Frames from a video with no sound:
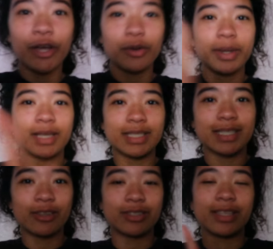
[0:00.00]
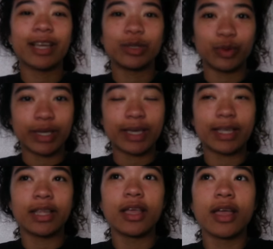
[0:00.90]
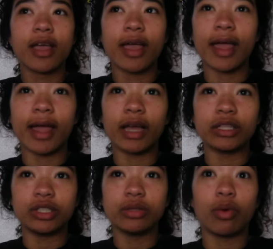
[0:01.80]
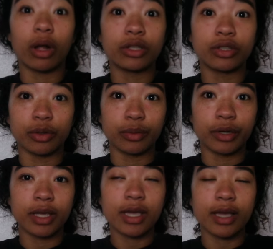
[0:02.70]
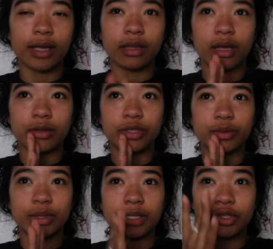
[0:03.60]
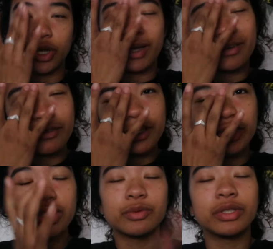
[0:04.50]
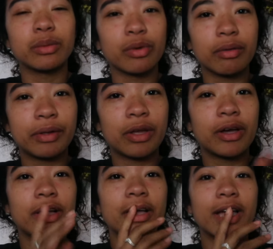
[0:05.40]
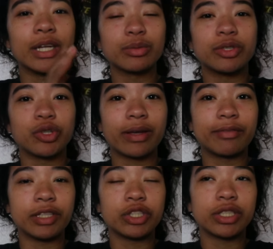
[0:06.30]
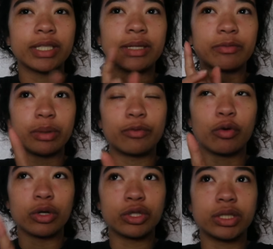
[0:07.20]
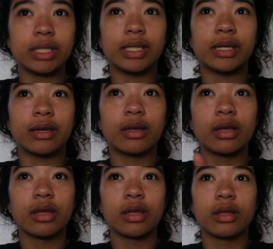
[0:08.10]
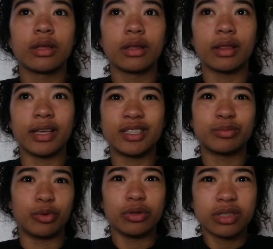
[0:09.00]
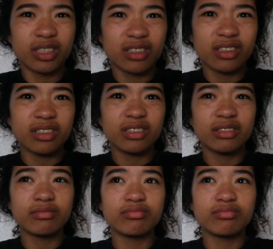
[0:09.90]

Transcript: go to my cousin's house next weekend and she watched The Rookie and I just wanna try to finish it, which I'm probably not. I just wanna try finishing it before she like spoils anything.